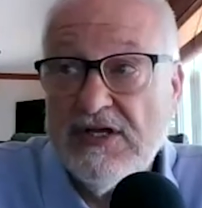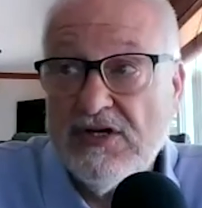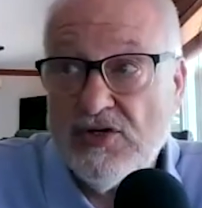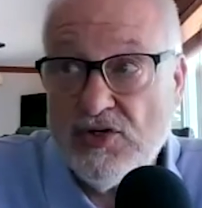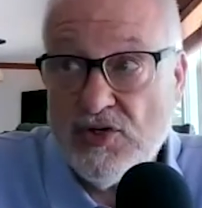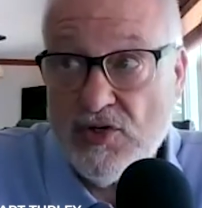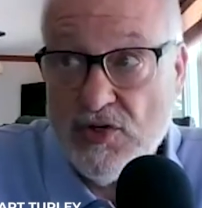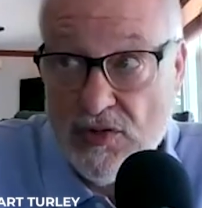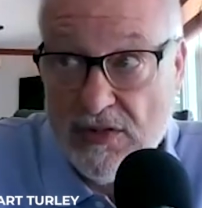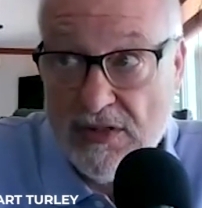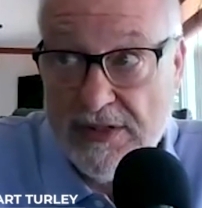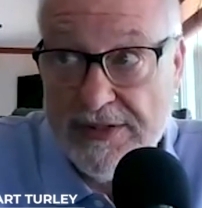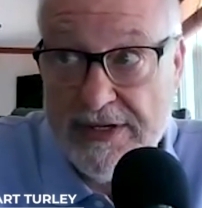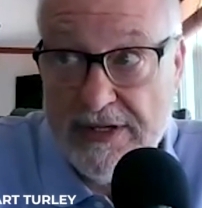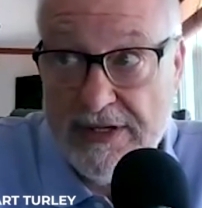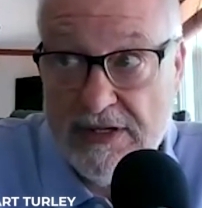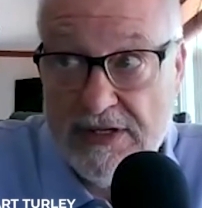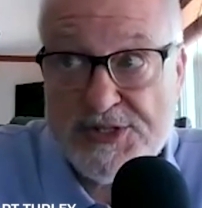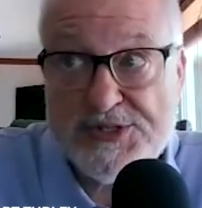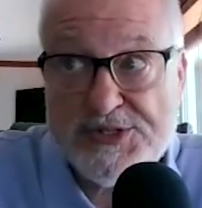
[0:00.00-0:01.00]

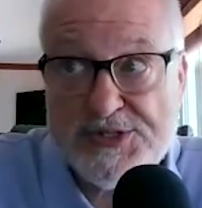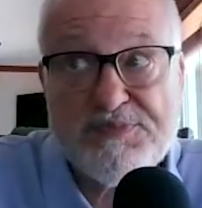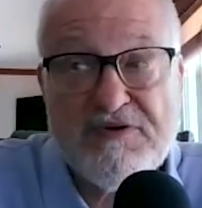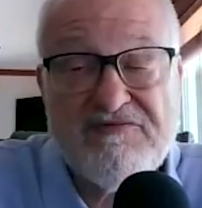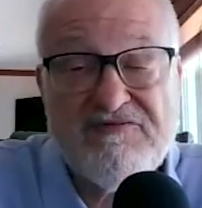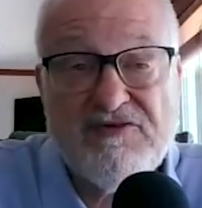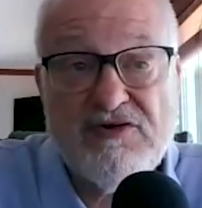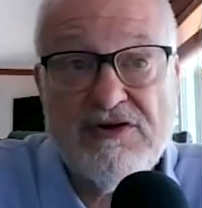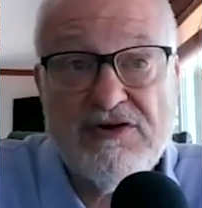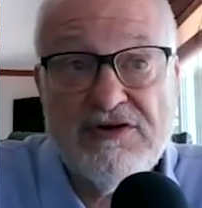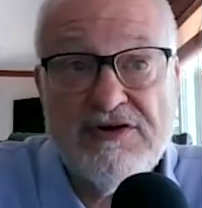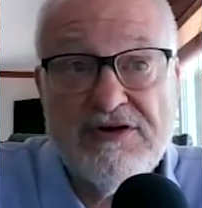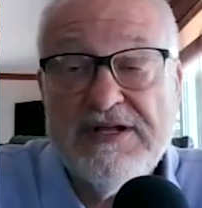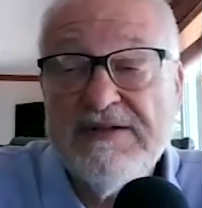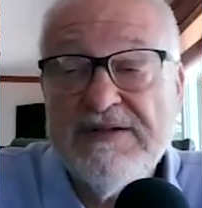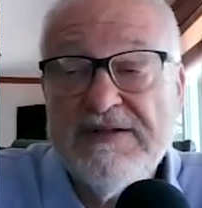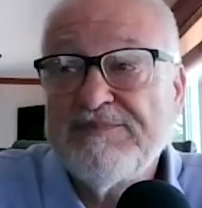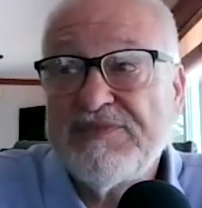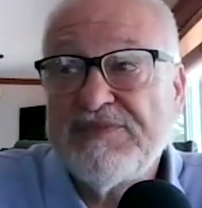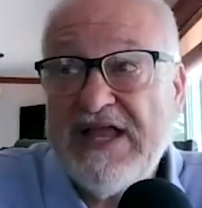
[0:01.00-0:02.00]
Nuclear is preferred,
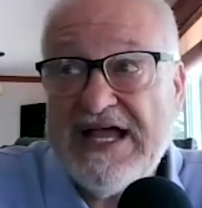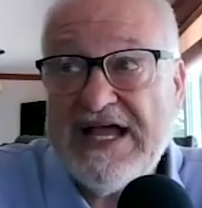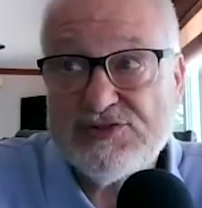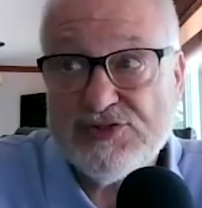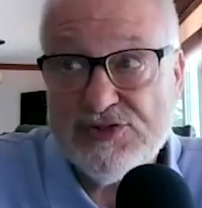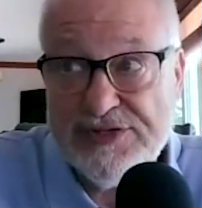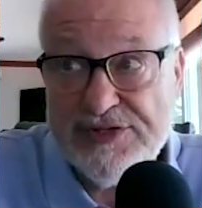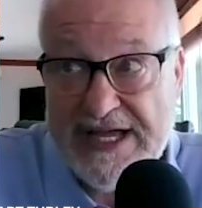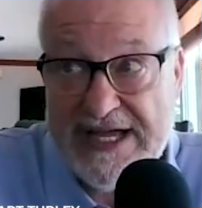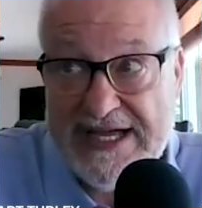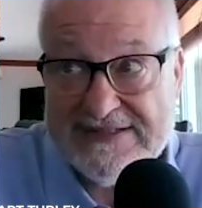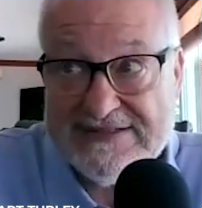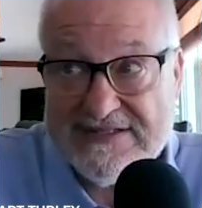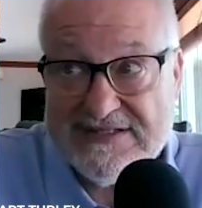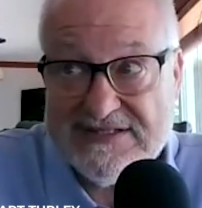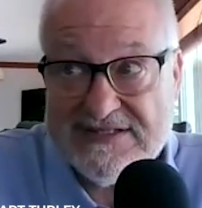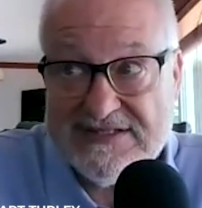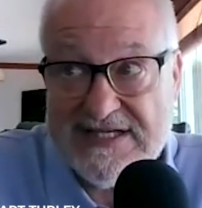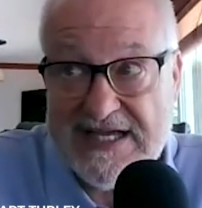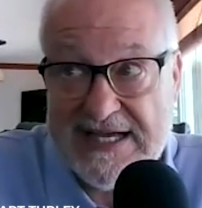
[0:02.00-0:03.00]
natural gas
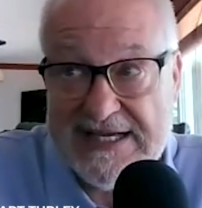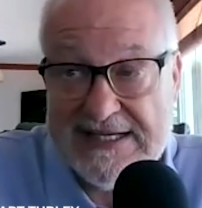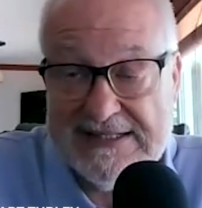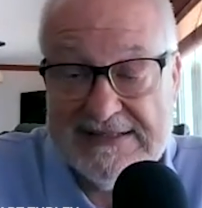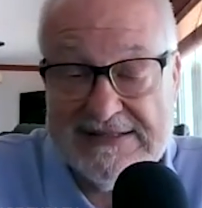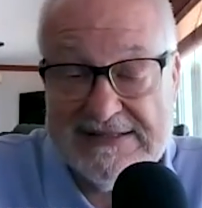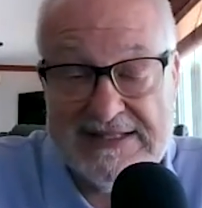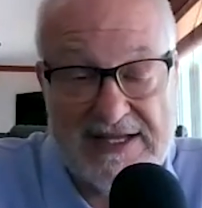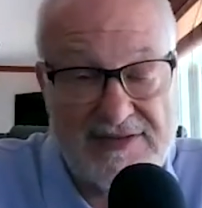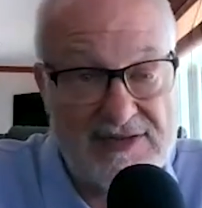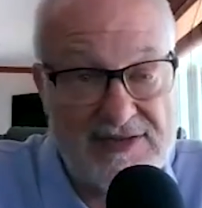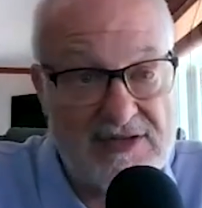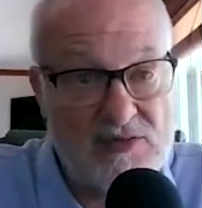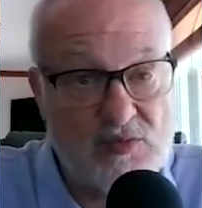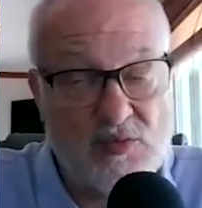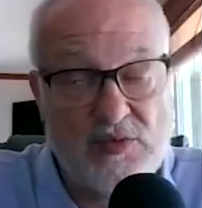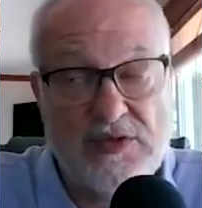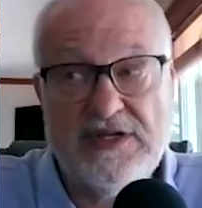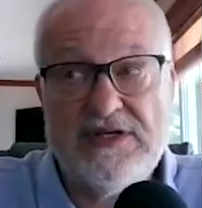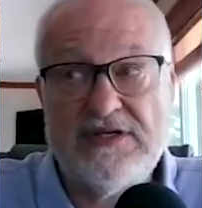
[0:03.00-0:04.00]
is second, and
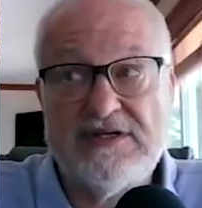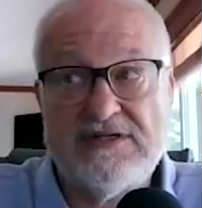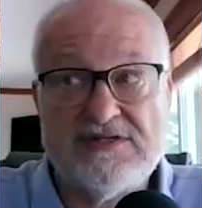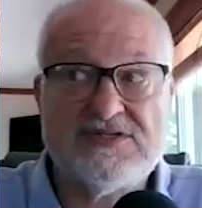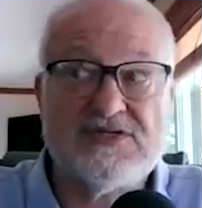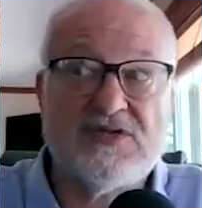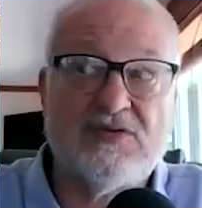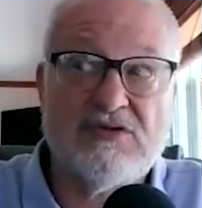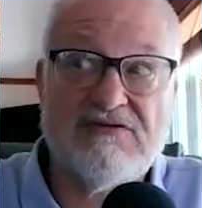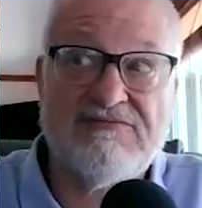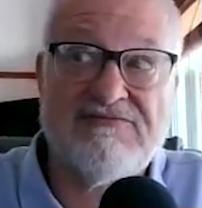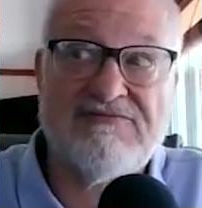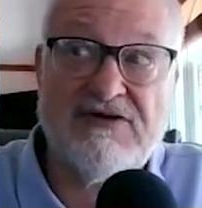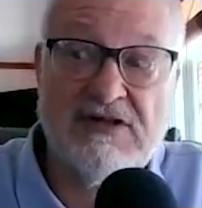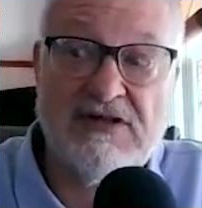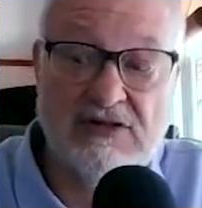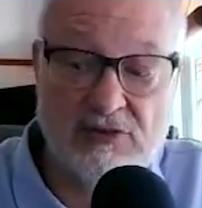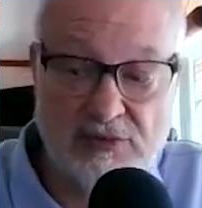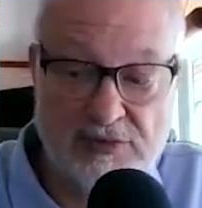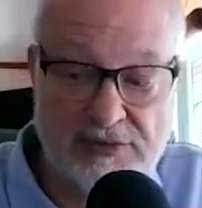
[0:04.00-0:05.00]
then wind and solar
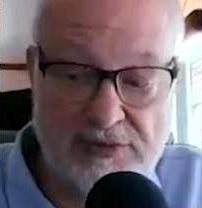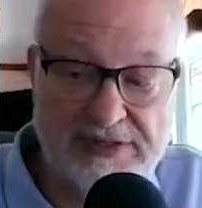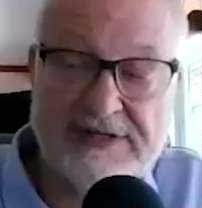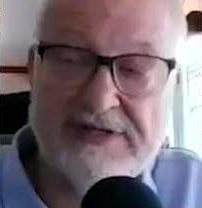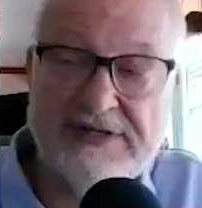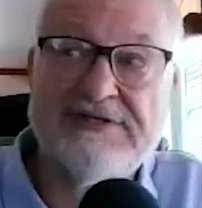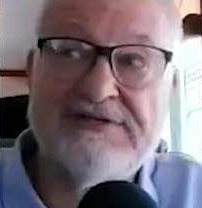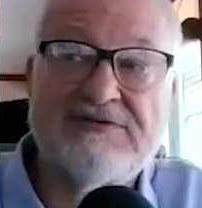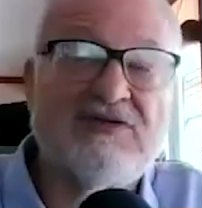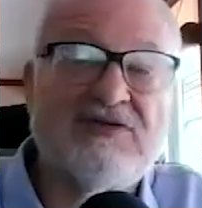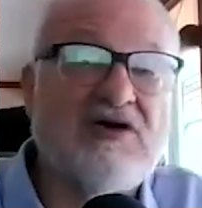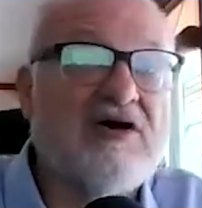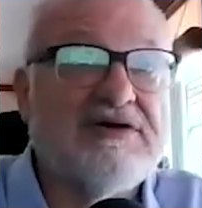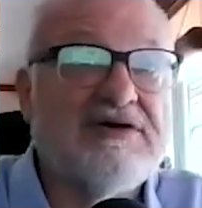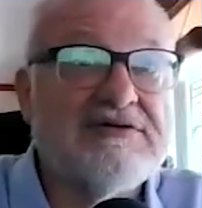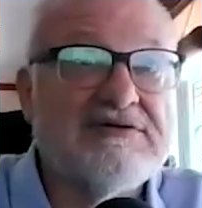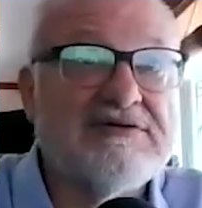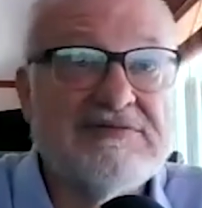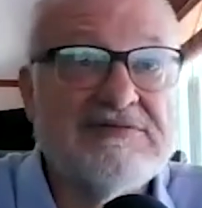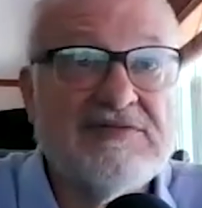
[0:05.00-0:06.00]
follow
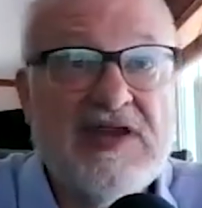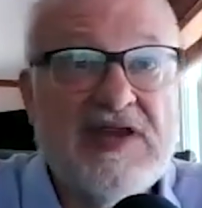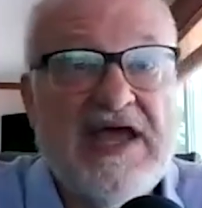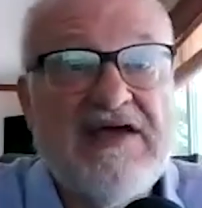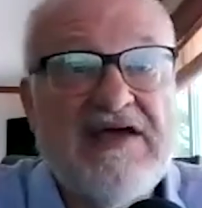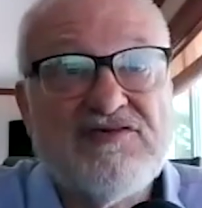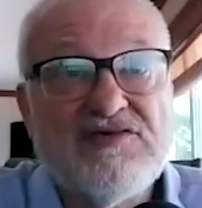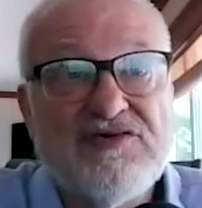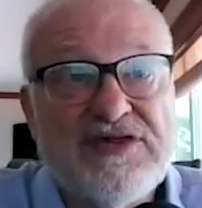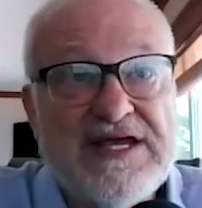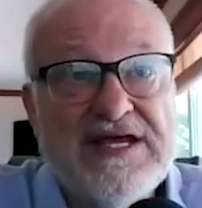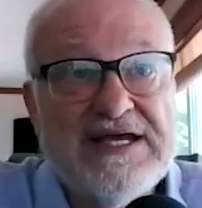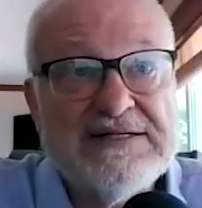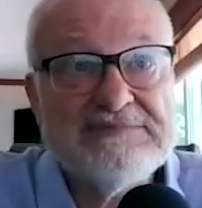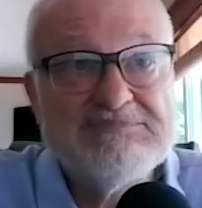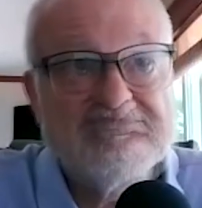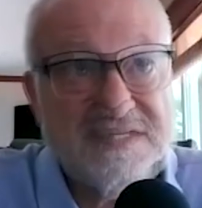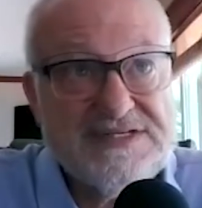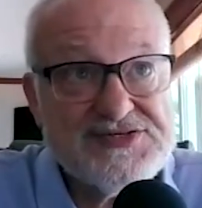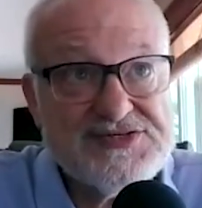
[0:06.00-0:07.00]
on after that.
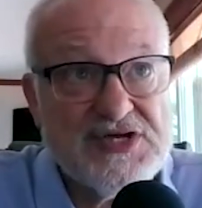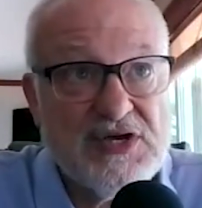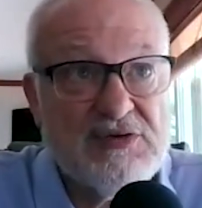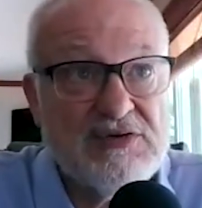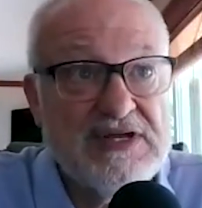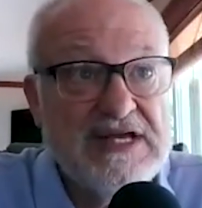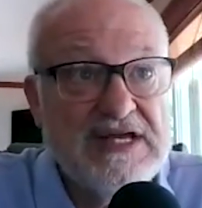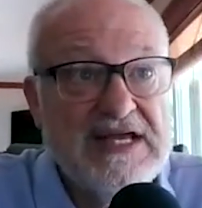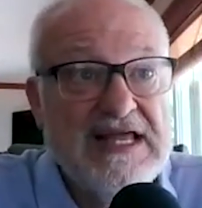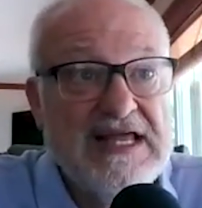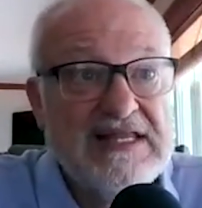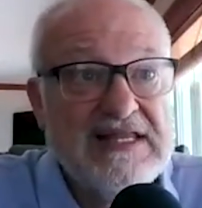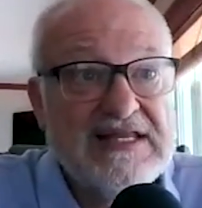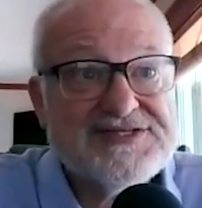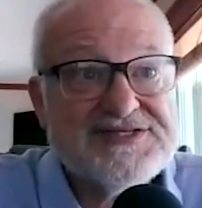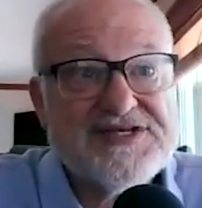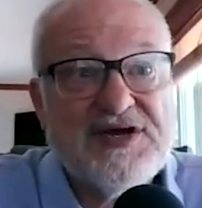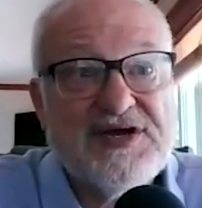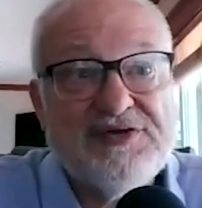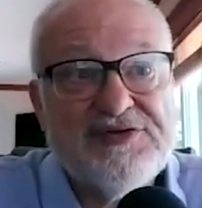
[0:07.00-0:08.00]
So
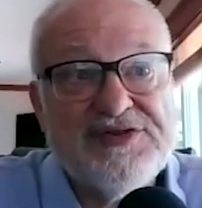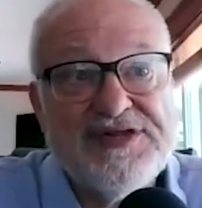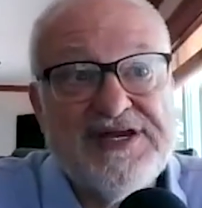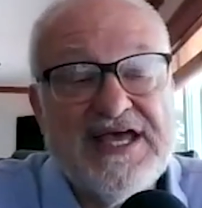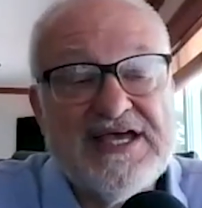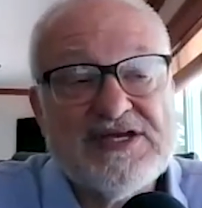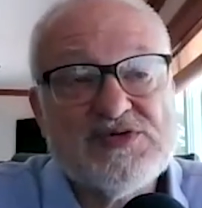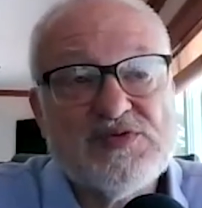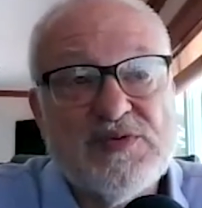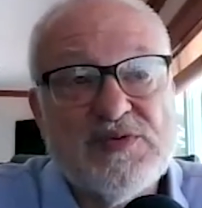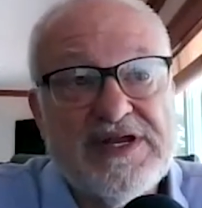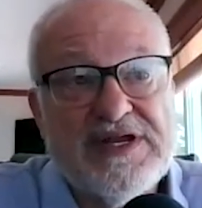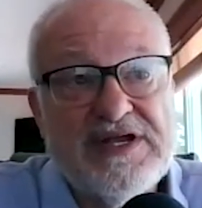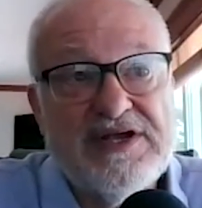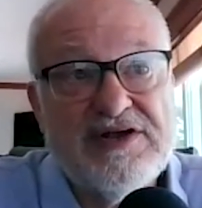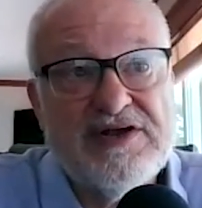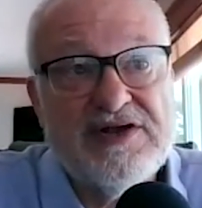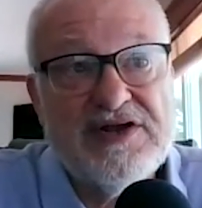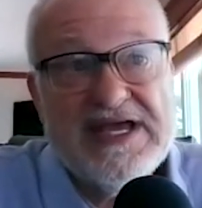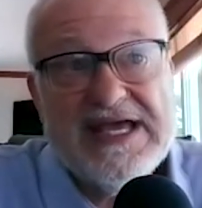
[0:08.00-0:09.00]
let's go to the next one
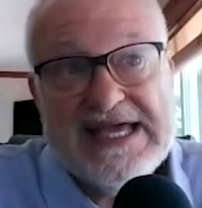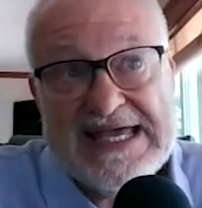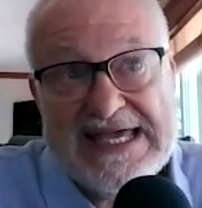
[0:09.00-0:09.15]
here.